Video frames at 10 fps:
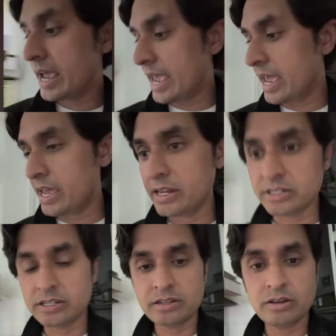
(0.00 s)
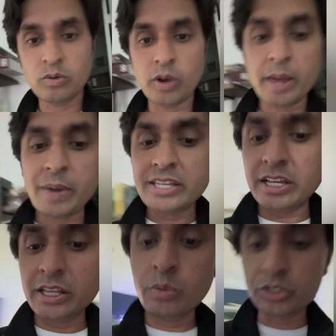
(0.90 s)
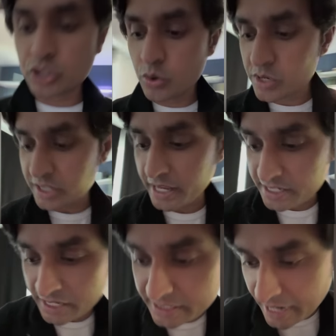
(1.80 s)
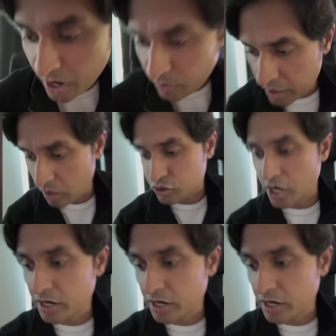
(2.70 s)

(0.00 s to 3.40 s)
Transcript: And what I basically will do is like sit down and I'll try